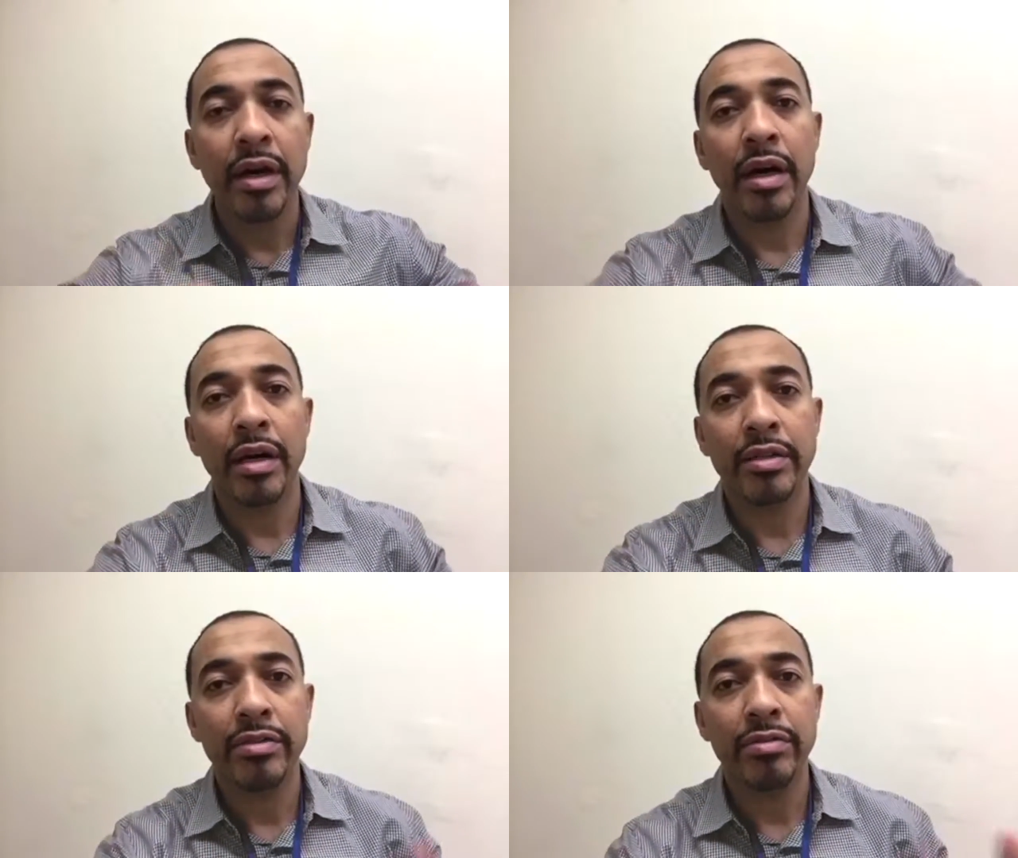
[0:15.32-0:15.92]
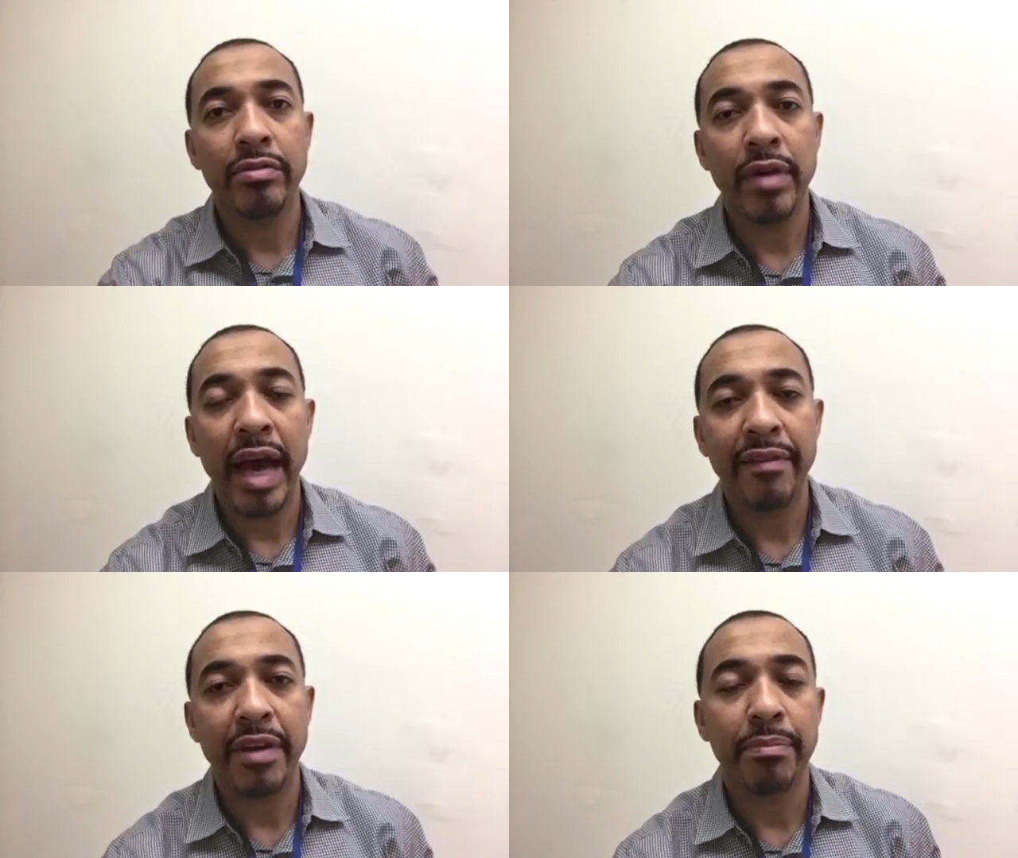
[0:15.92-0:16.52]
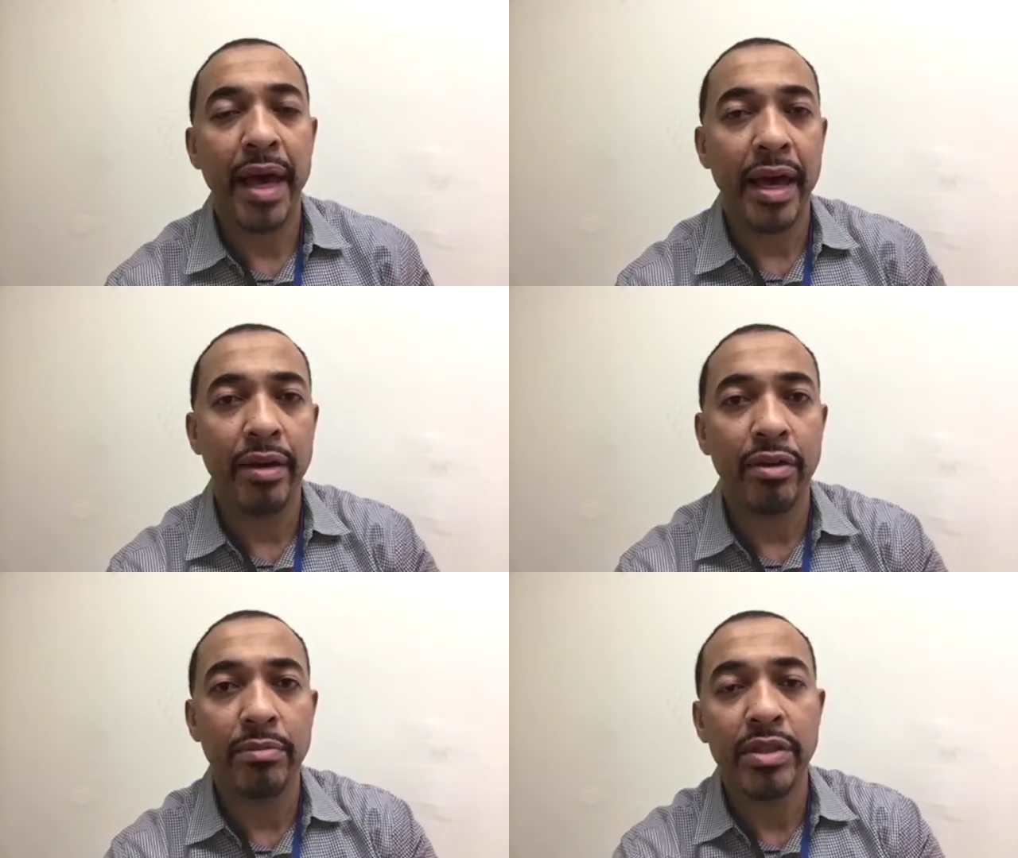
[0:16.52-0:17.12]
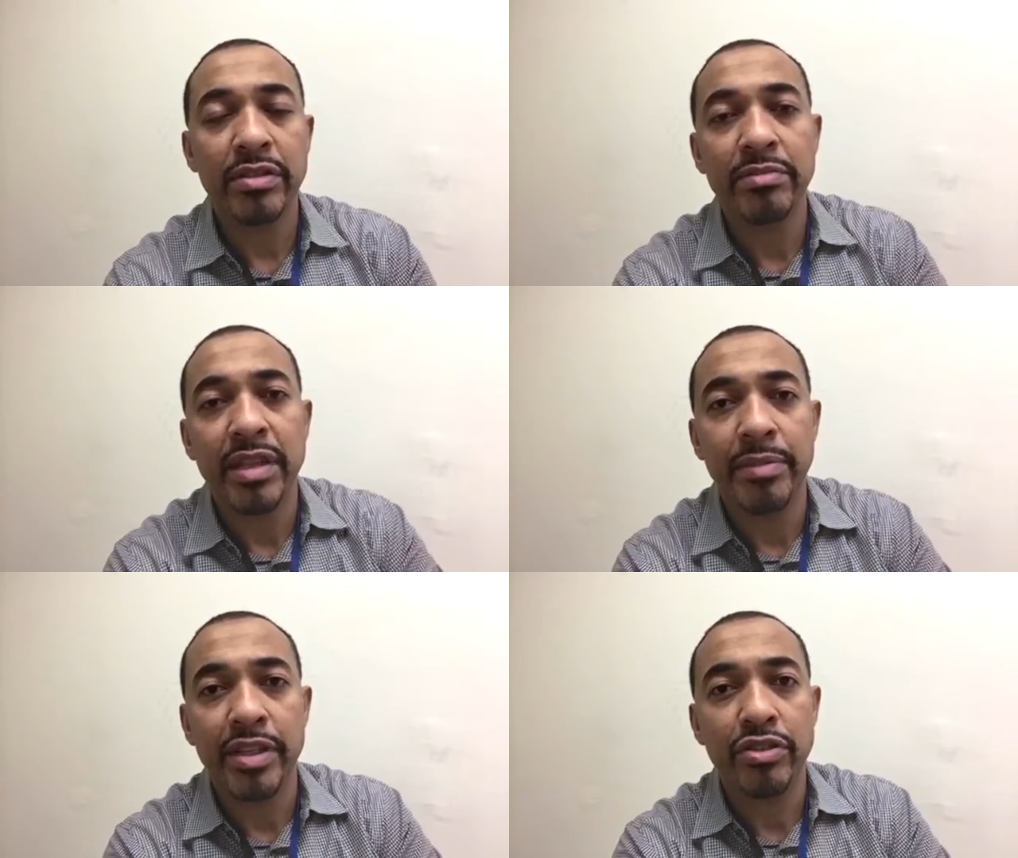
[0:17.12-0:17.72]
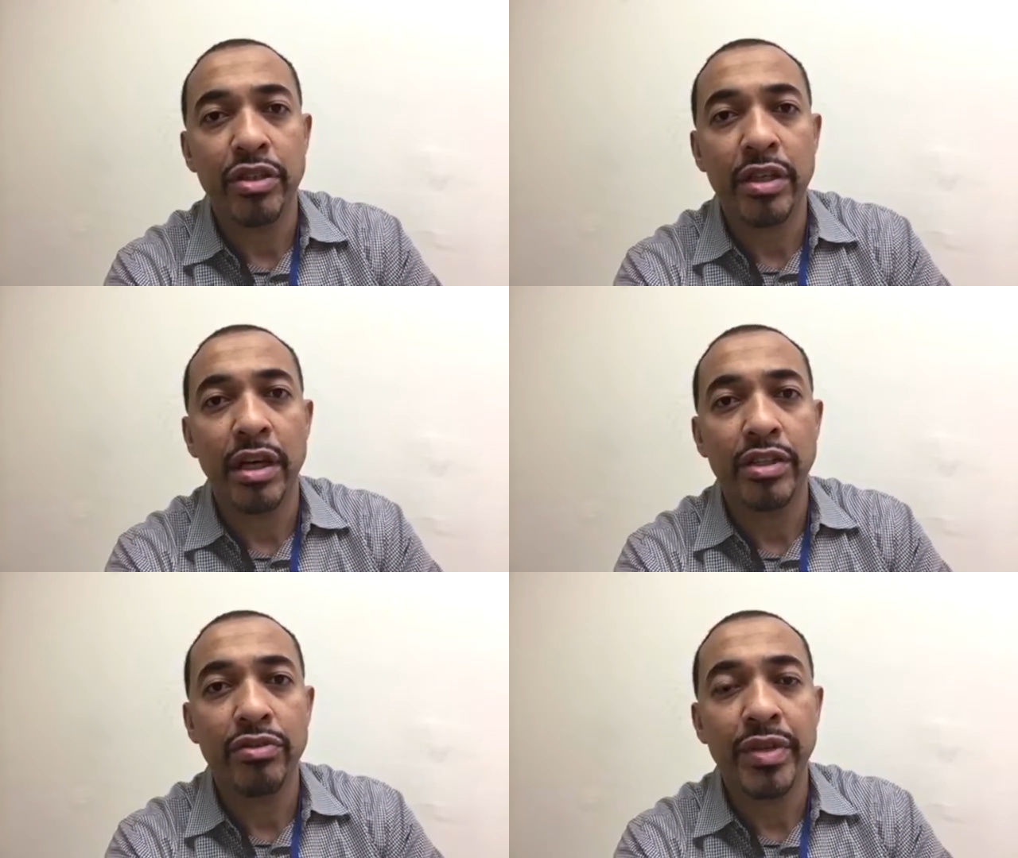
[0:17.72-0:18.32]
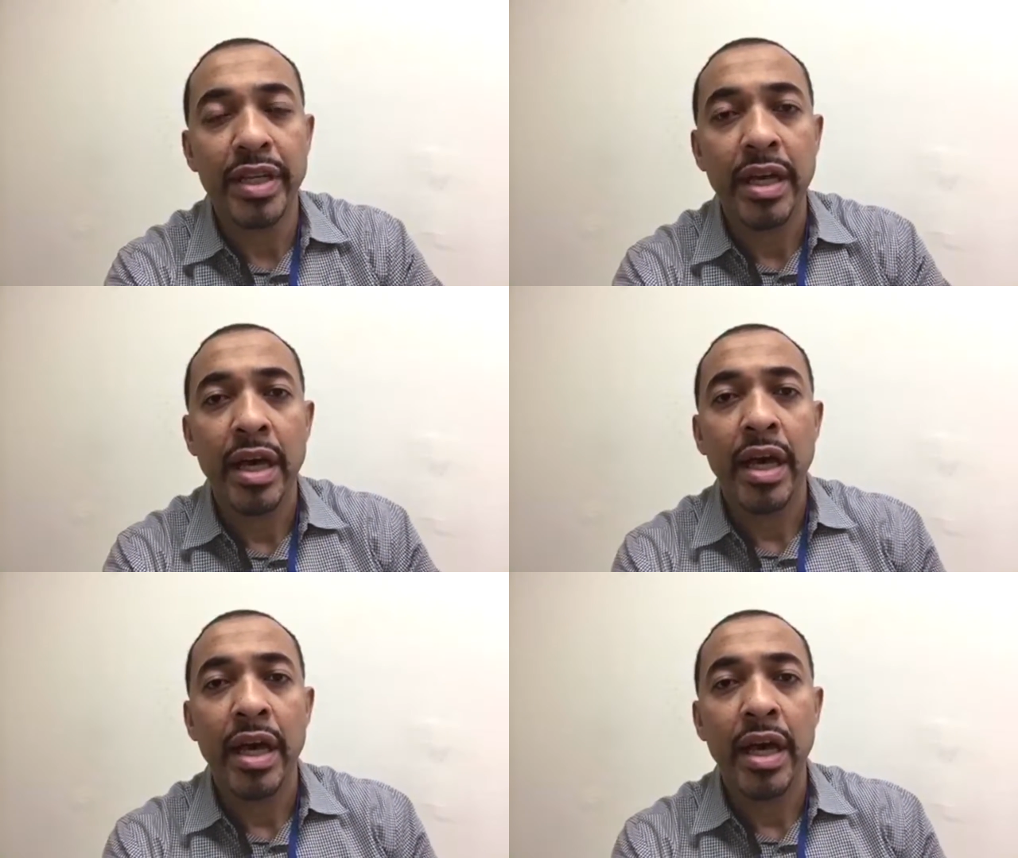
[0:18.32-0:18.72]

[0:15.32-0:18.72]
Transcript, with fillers: uh, to having a ban on Muslims coming into the country.